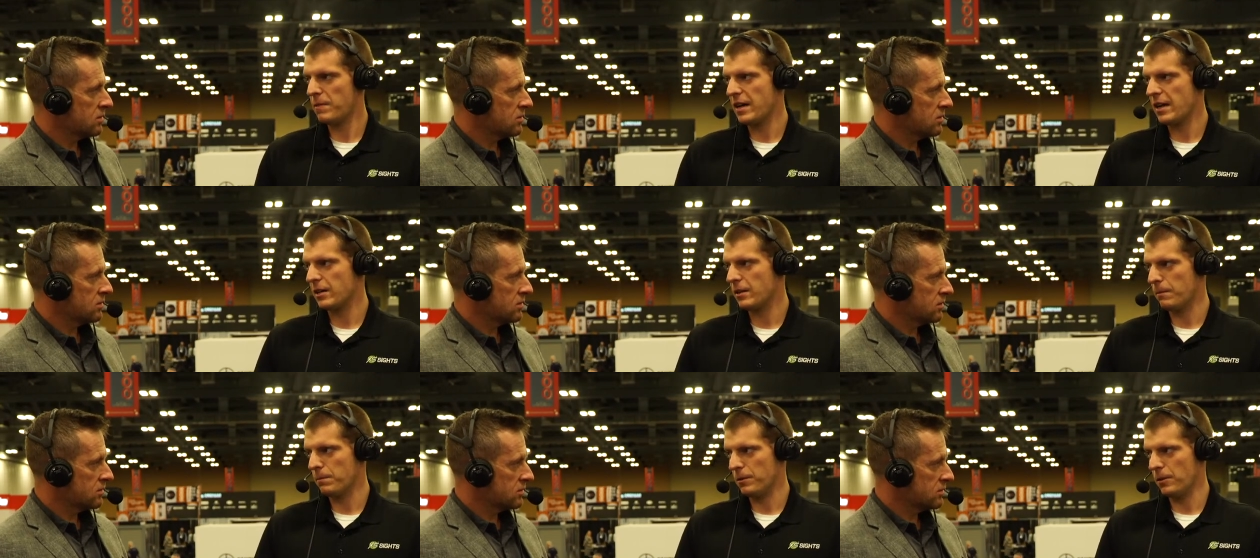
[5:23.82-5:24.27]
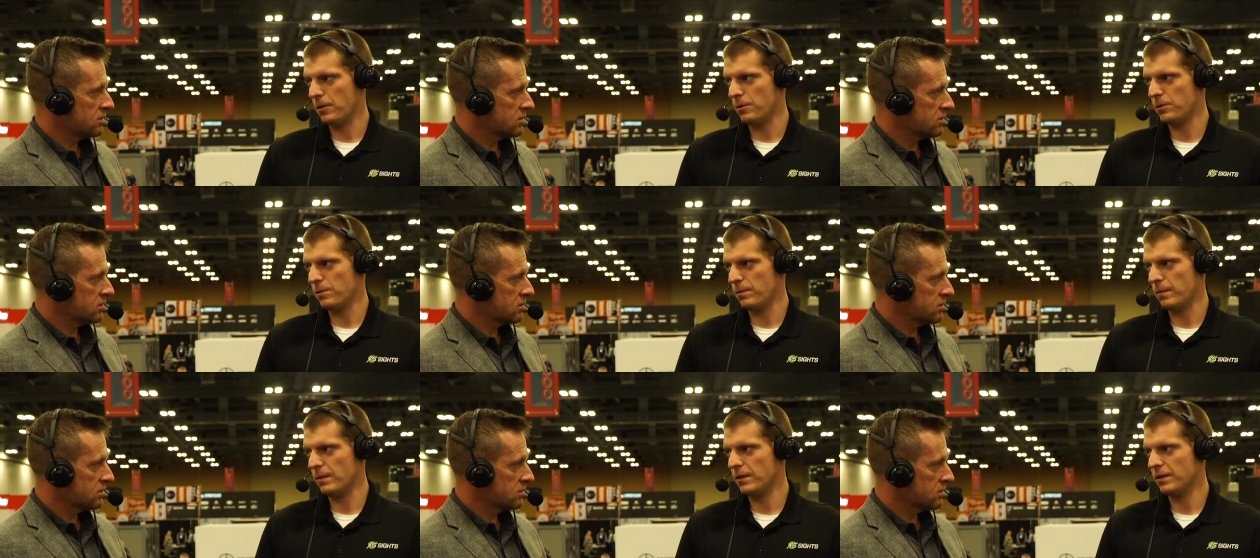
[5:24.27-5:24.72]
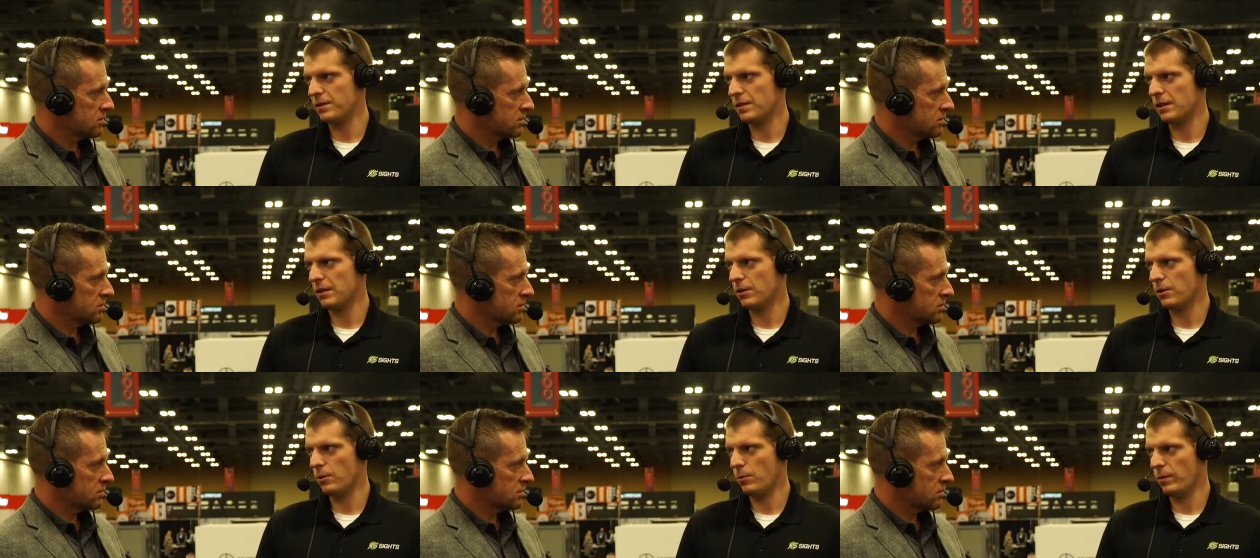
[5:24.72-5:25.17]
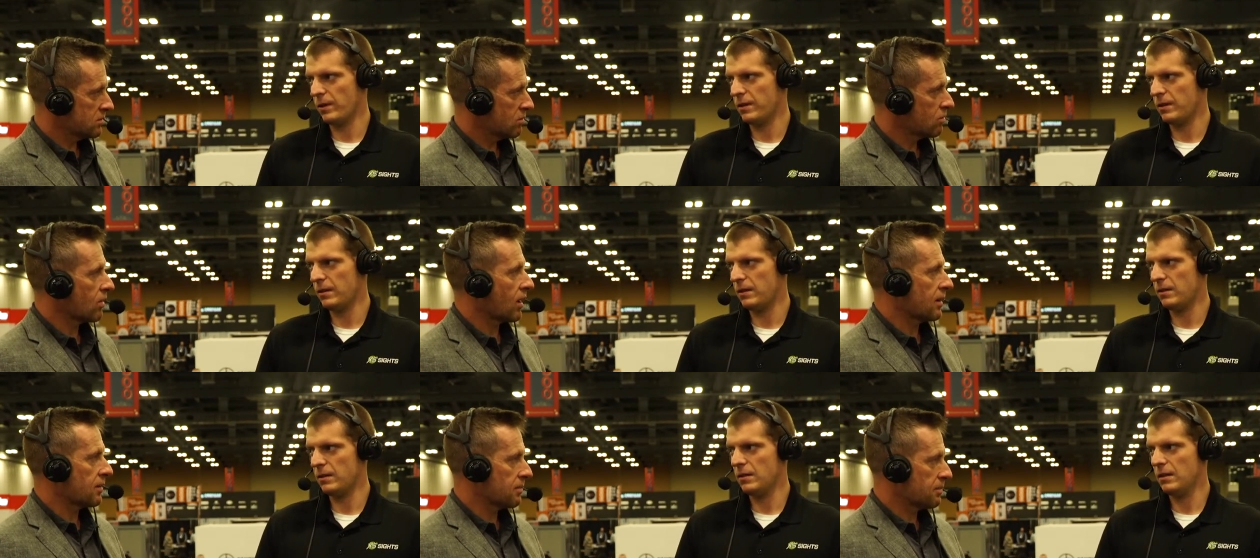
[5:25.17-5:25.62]
Speaker 1: backup ghost rings that go with it.
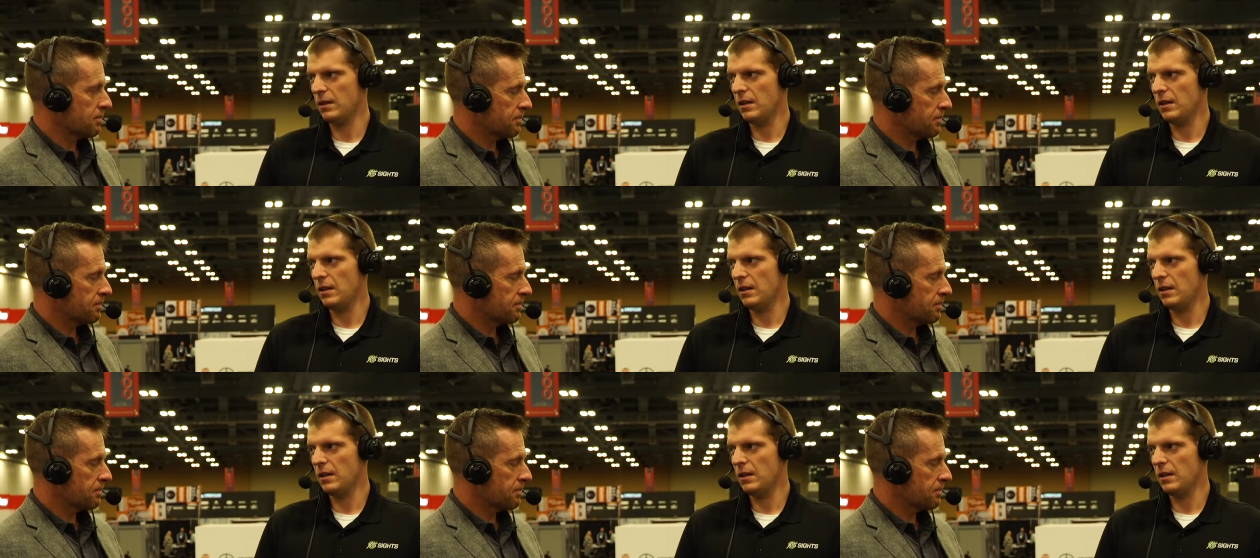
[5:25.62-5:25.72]
Right.